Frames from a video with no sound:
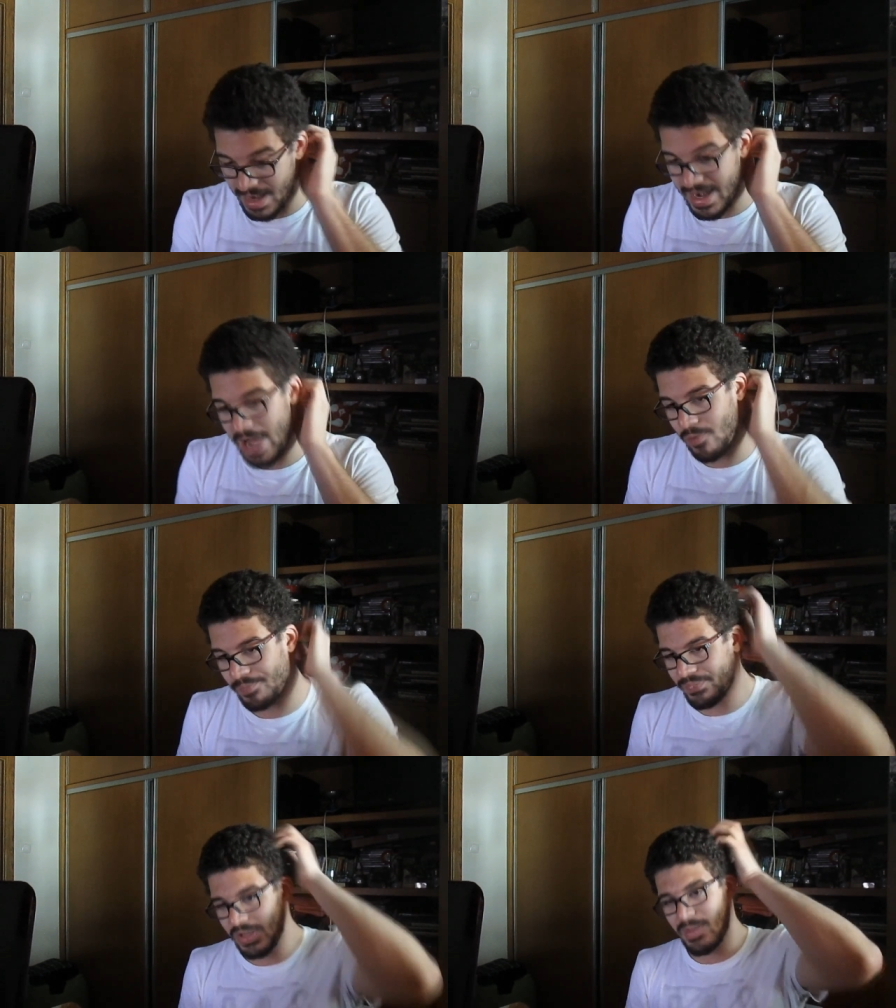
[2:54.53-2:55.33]

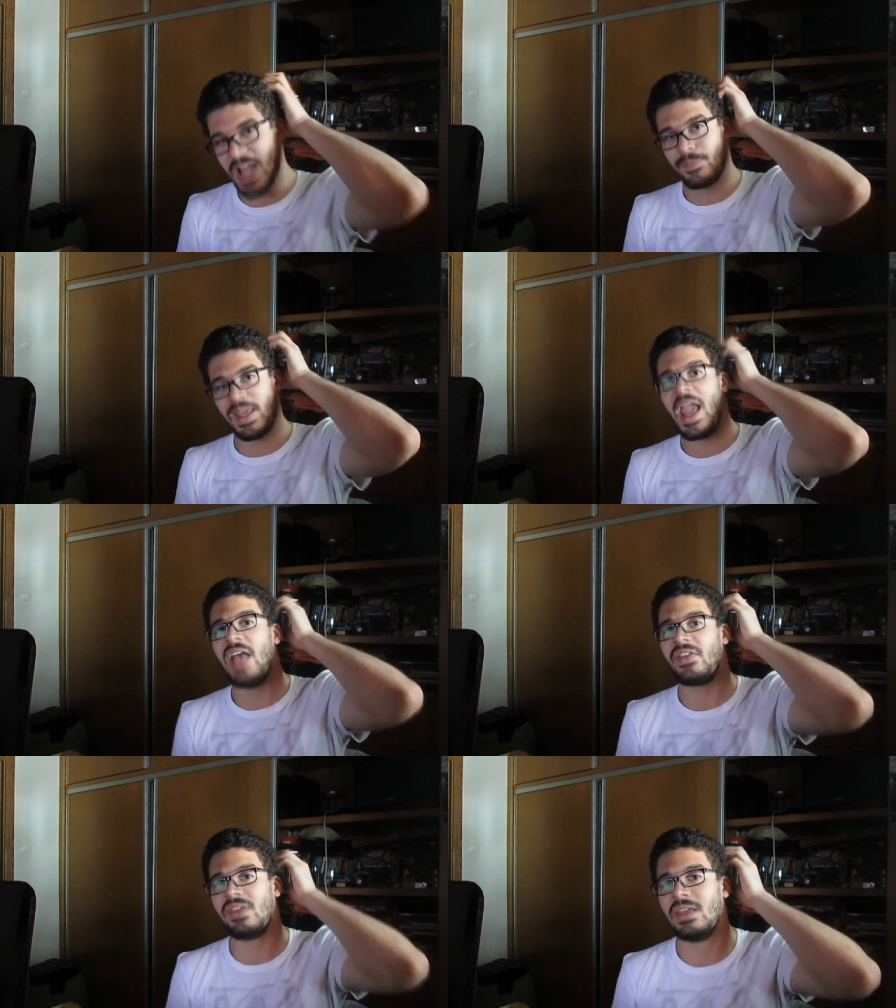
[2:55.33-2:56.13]
Now, you might be
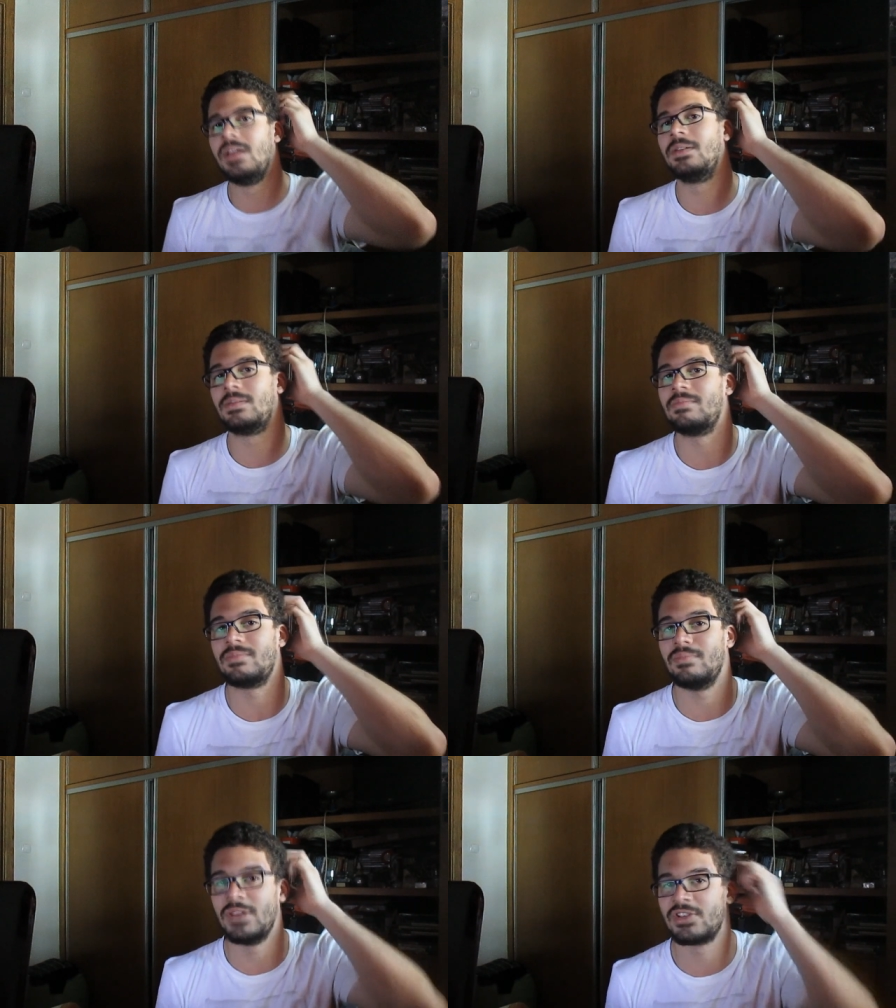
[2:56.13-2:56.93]
asking,
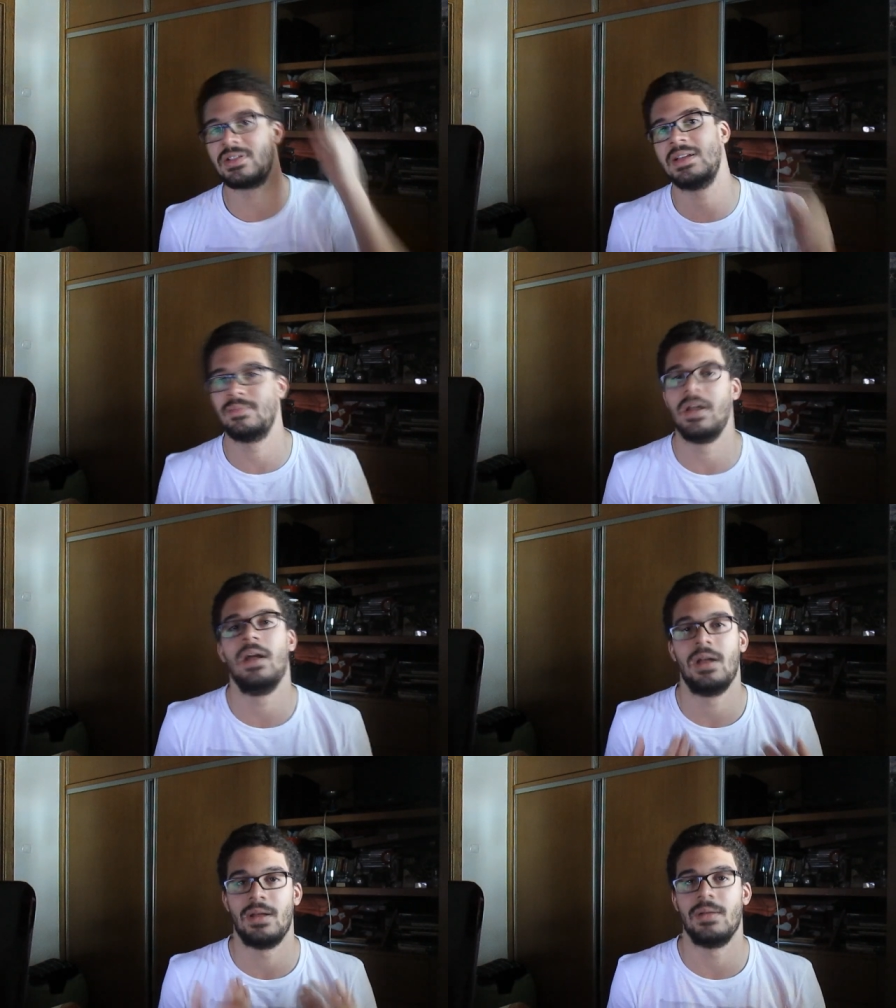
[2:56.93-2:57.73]
much
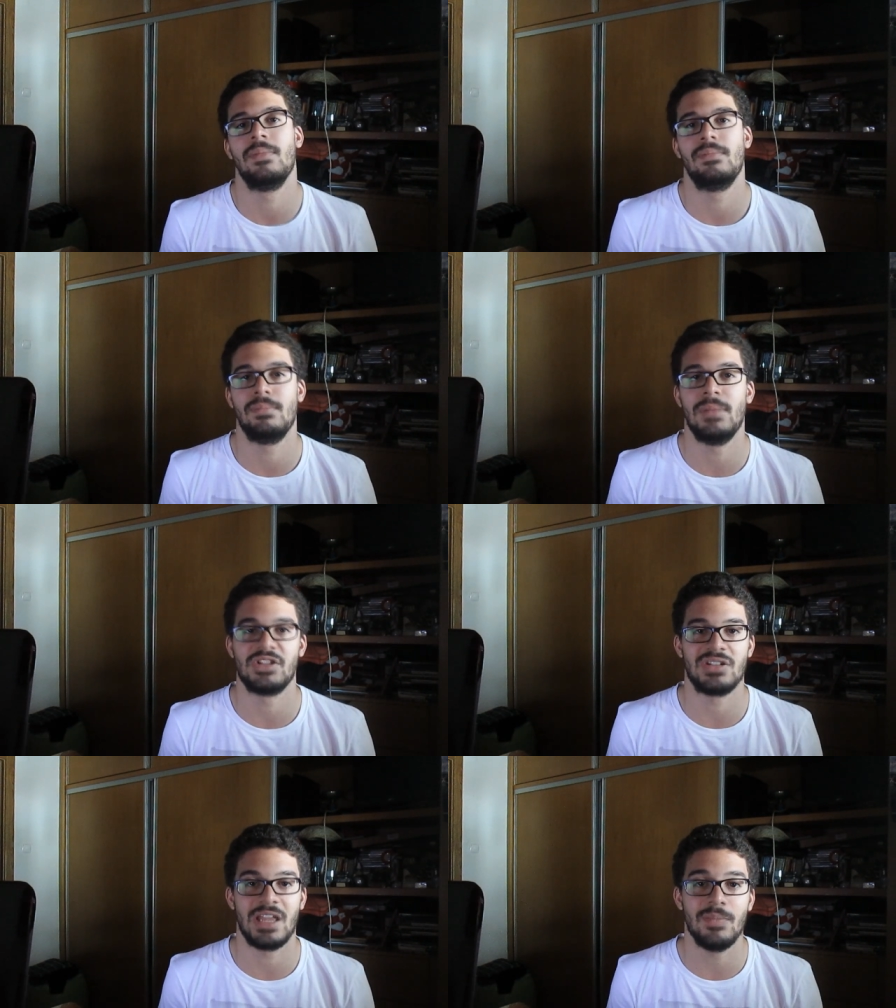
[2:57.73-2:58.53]

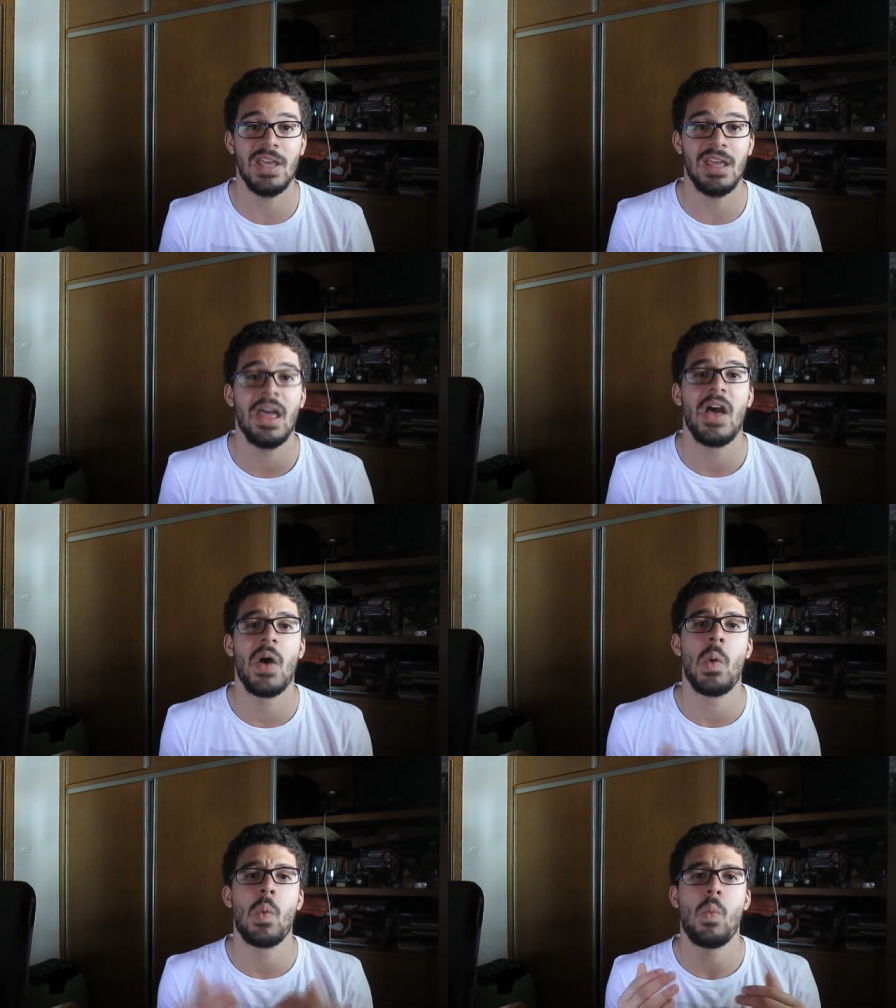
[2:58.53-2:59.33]
like me,
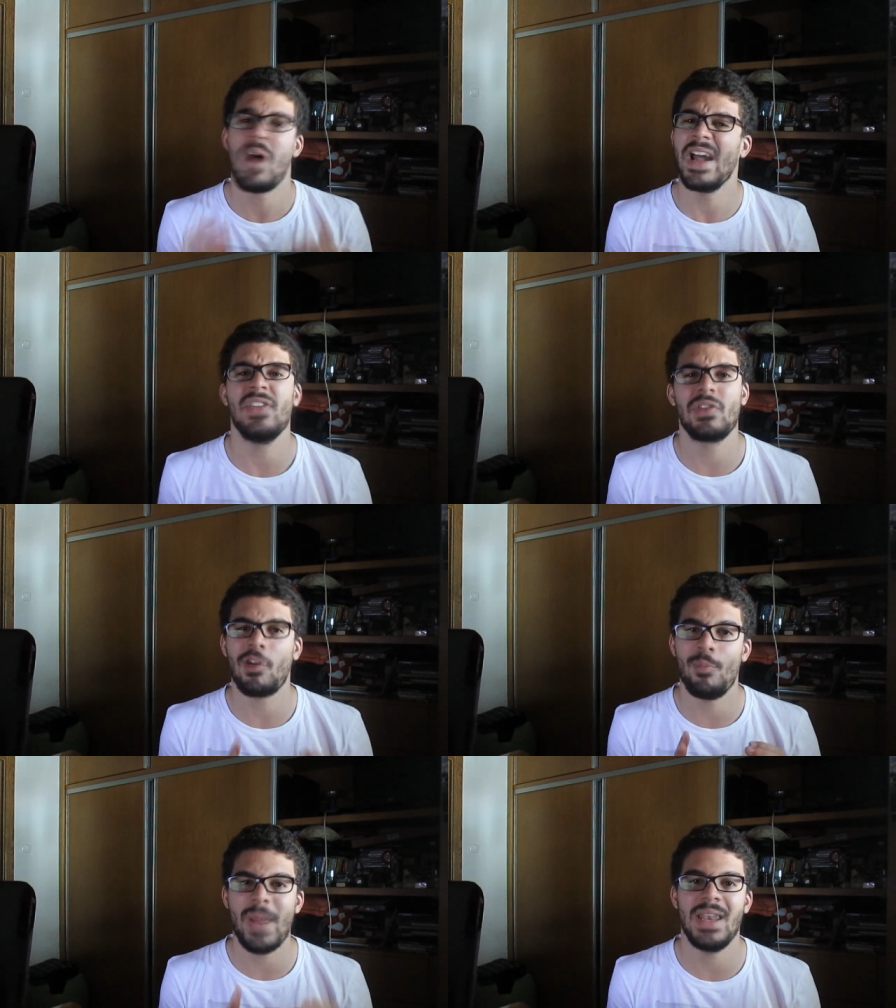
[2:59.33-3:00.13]
why
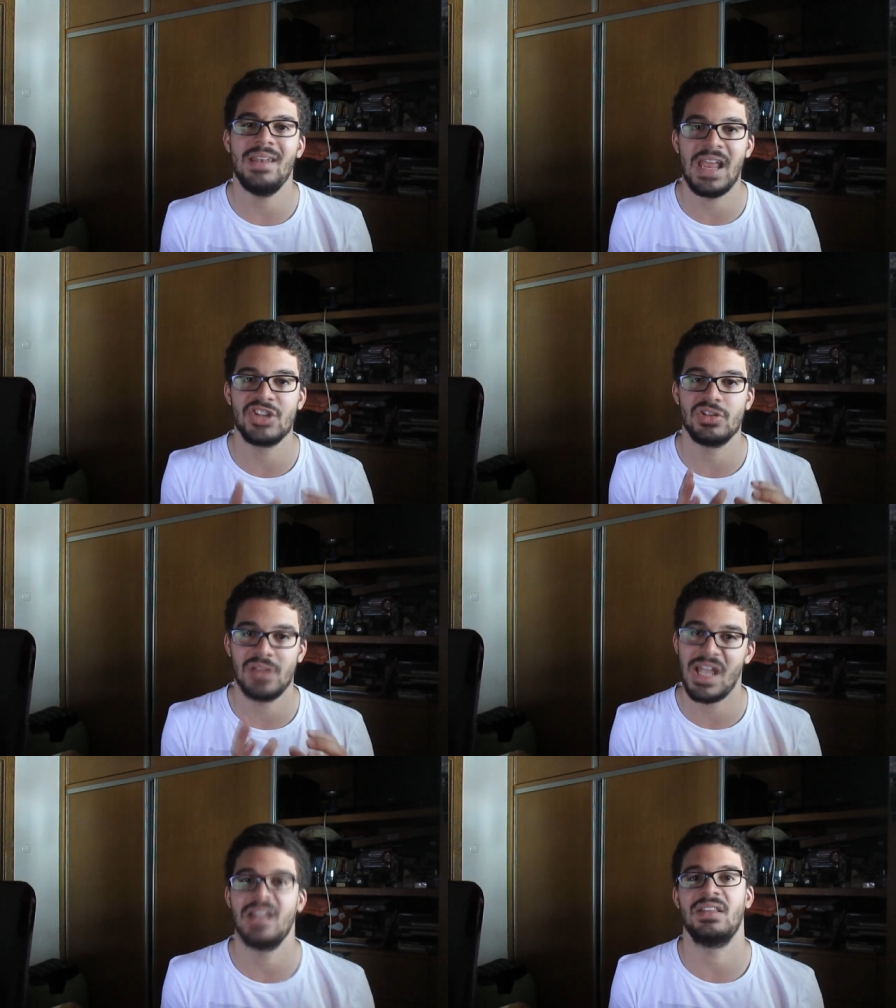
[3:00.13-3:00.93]
so many
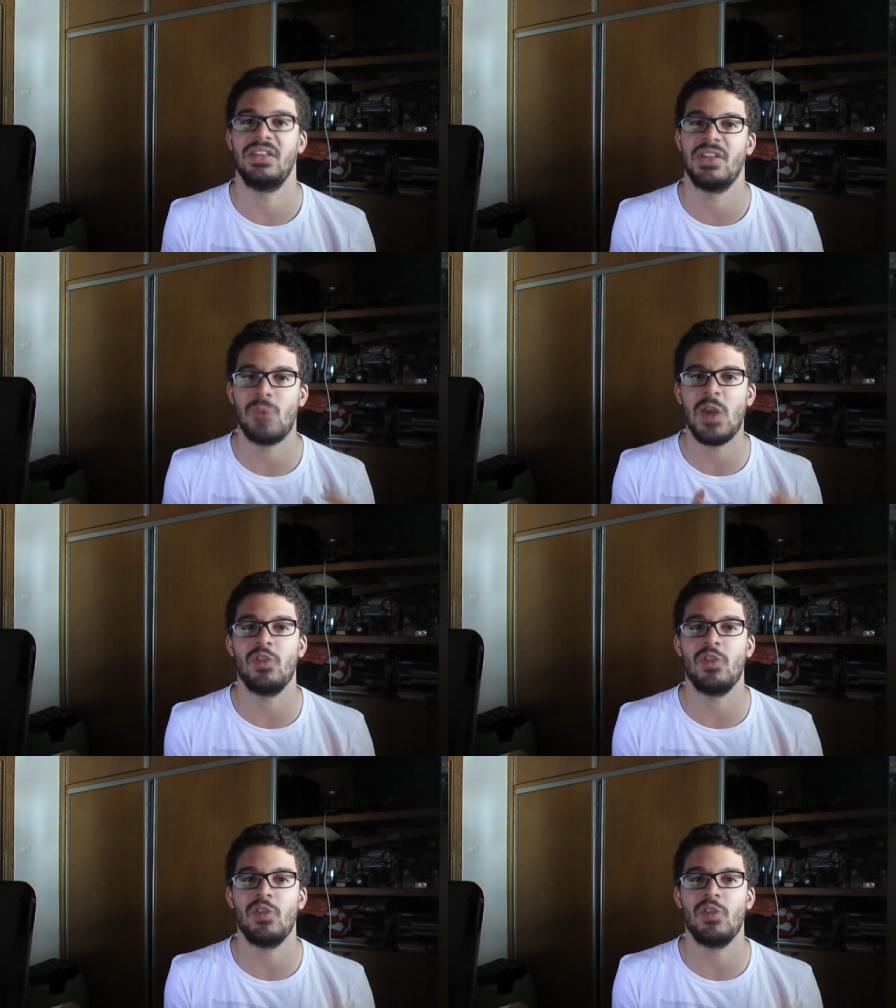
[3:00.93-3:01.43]
nationalities and why